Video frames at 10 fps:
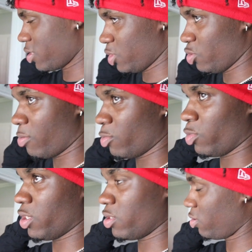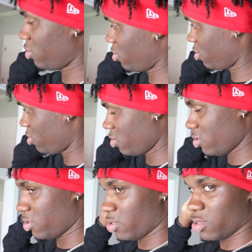cause you know I'm gonna win.
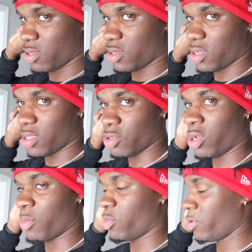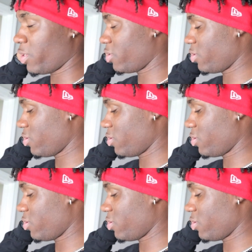He know i